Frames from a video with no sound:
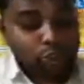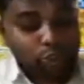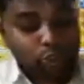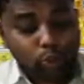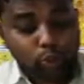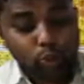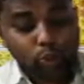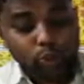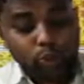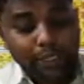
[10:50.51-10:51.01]

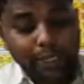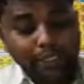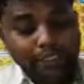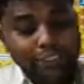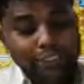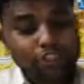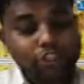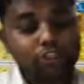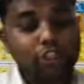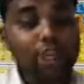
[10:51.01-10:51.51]
to
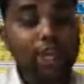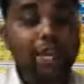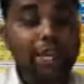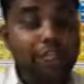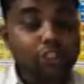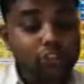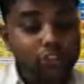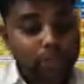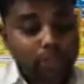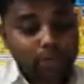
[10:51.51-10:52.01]
the
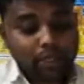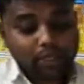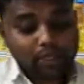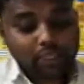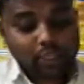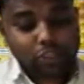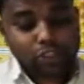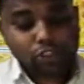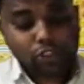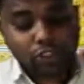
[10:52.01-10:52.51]
change
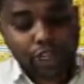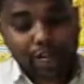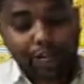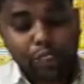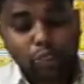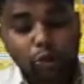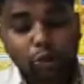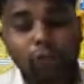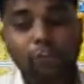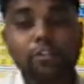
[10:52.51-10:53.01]
the
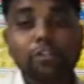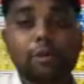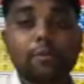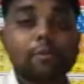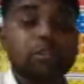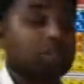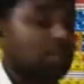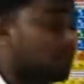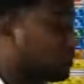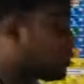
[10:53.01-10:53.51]
state of a
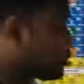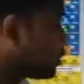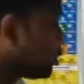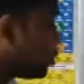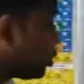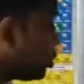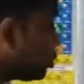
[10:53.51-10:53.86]
substance,